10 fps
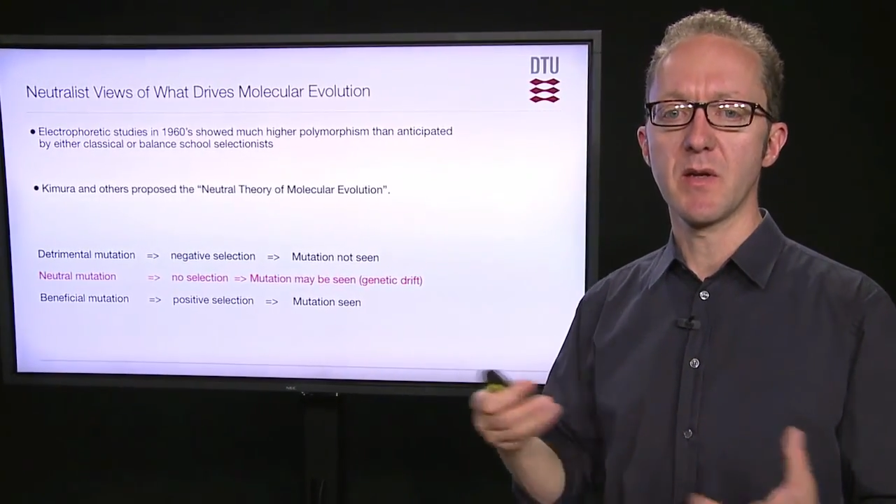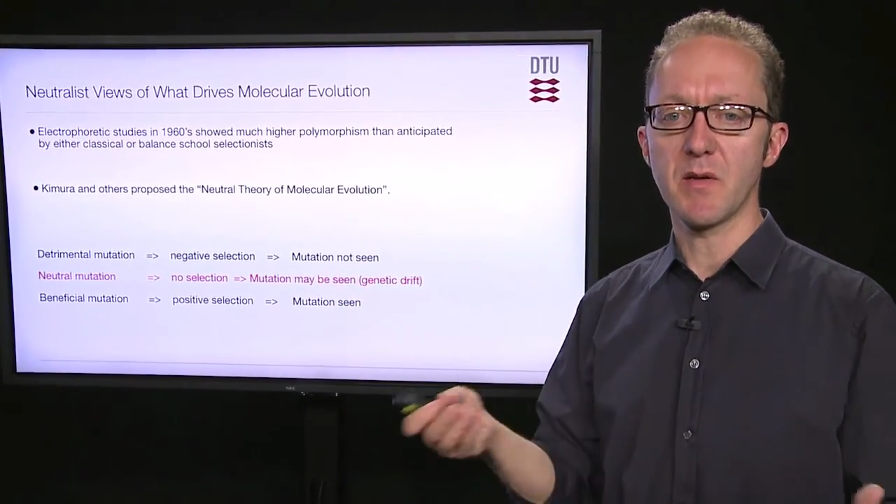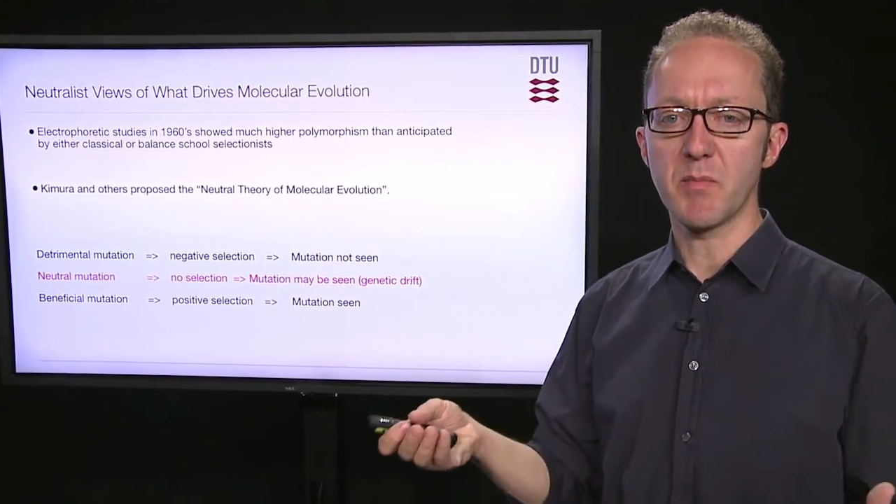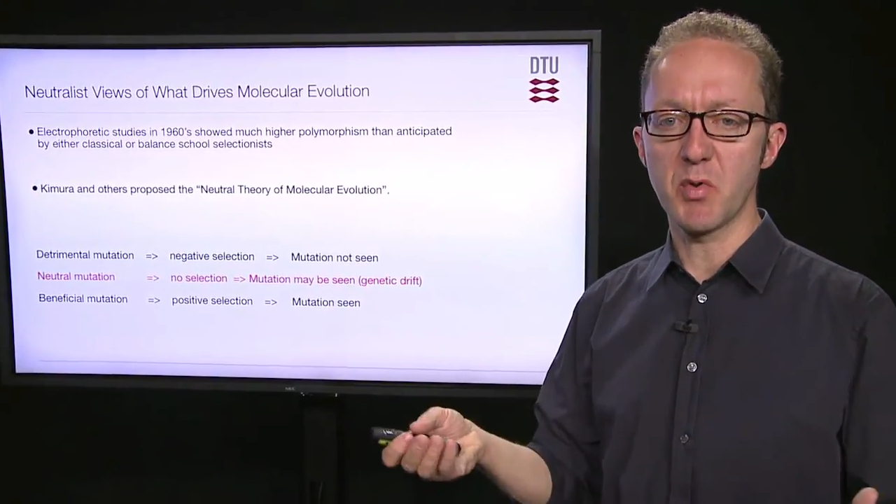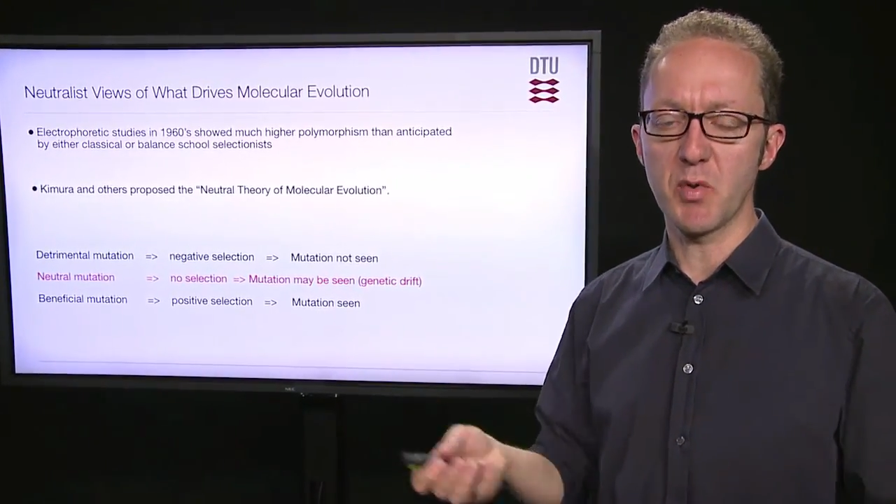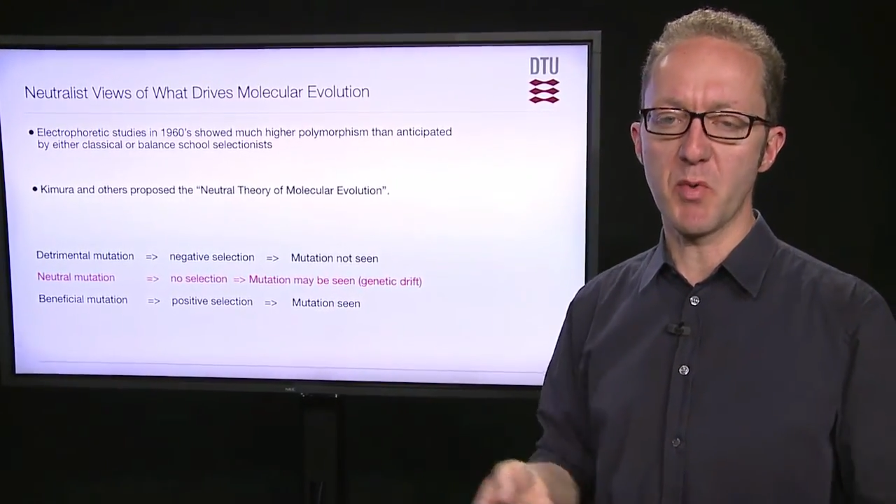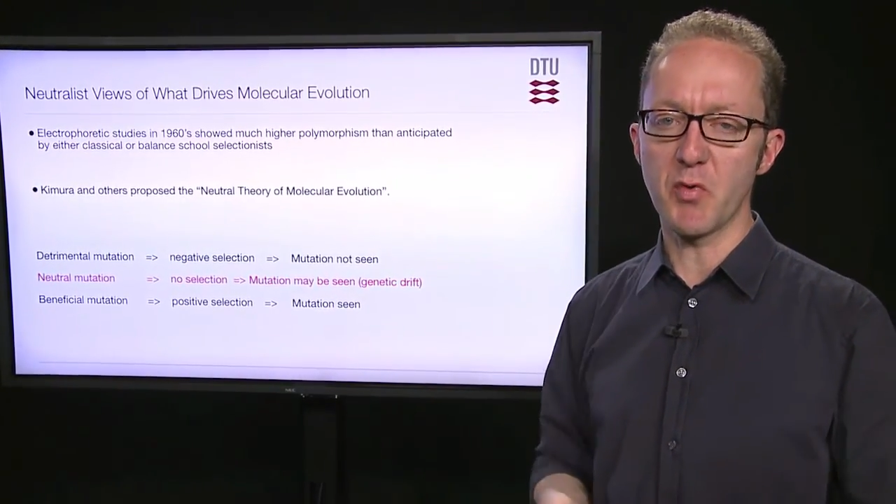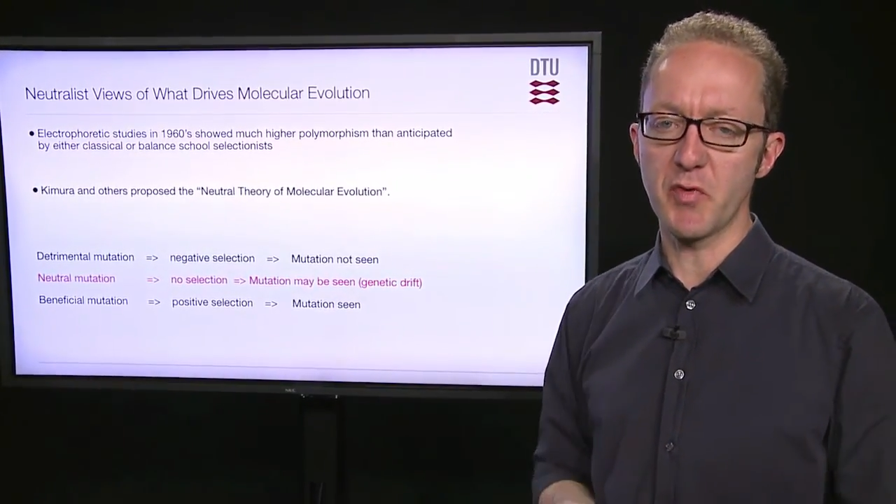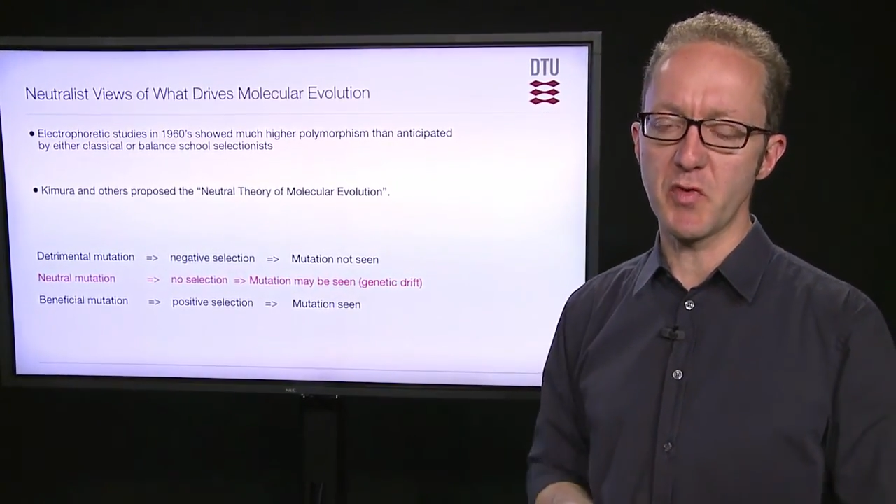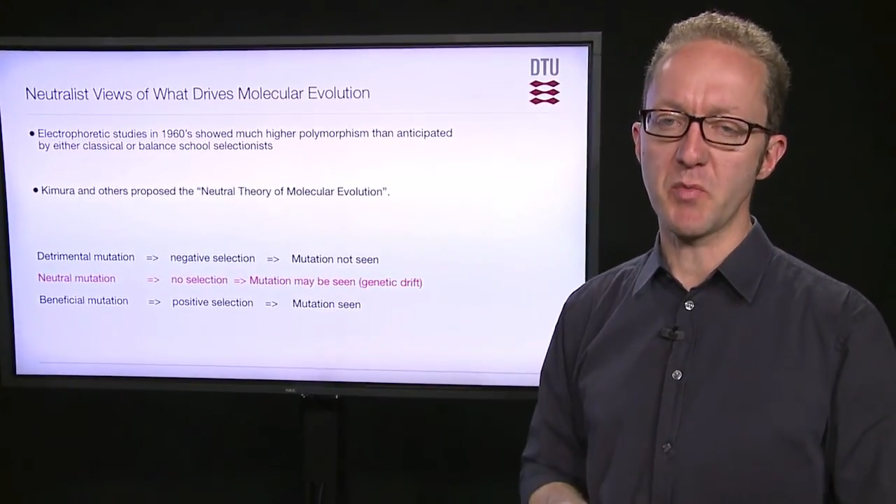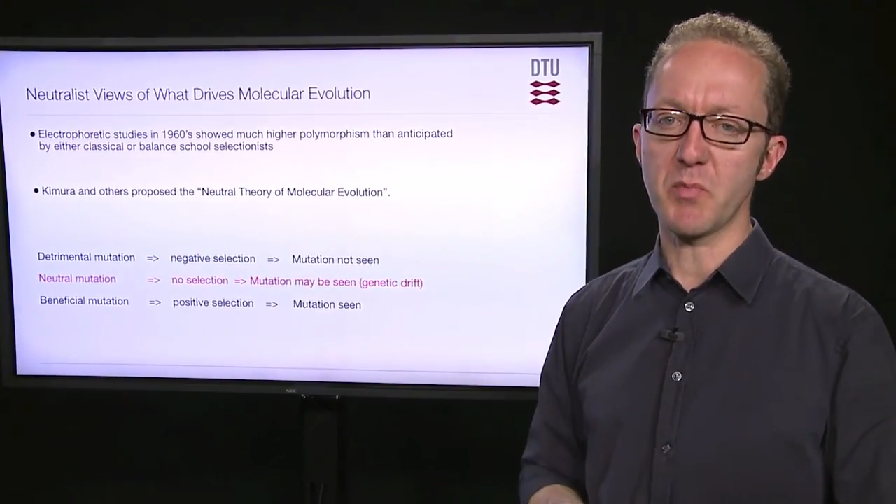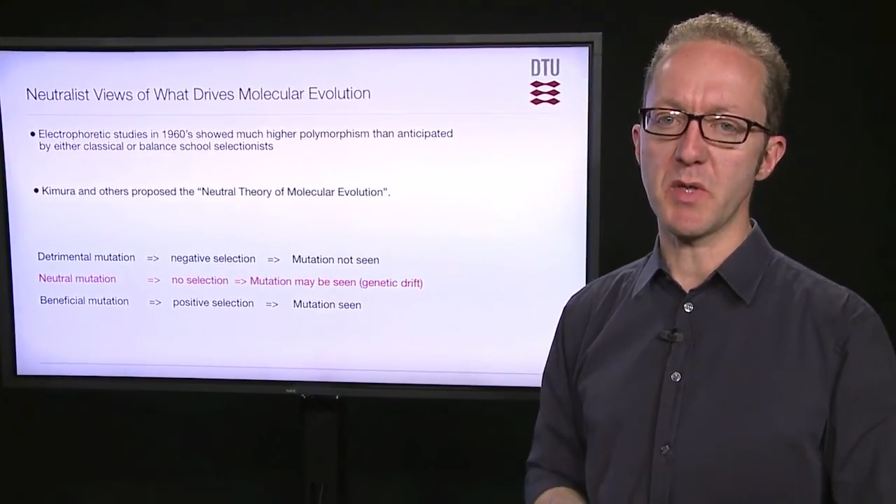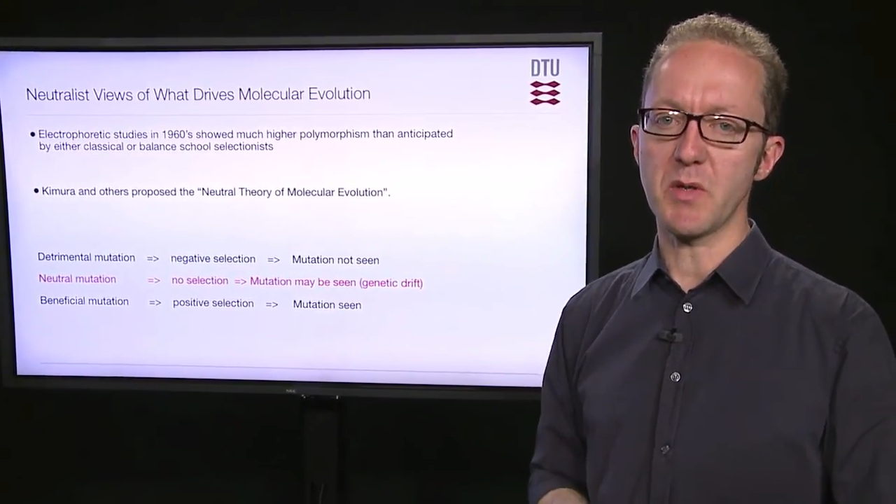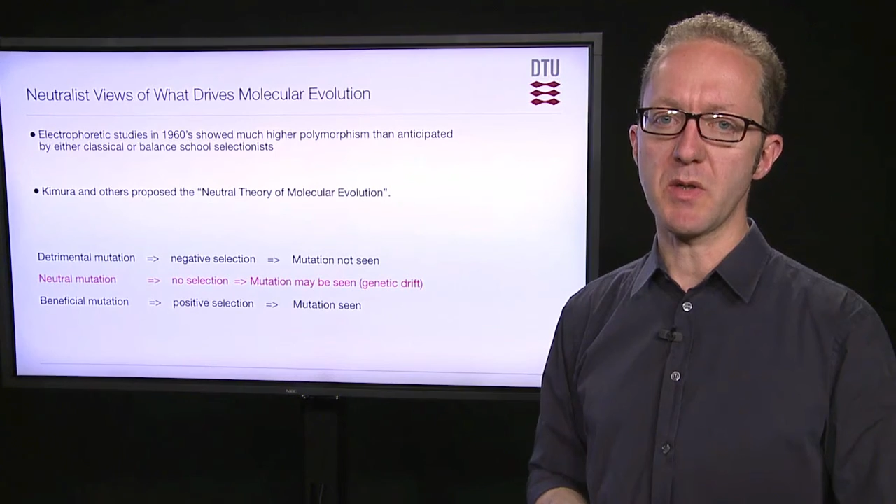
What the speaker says: polymorphism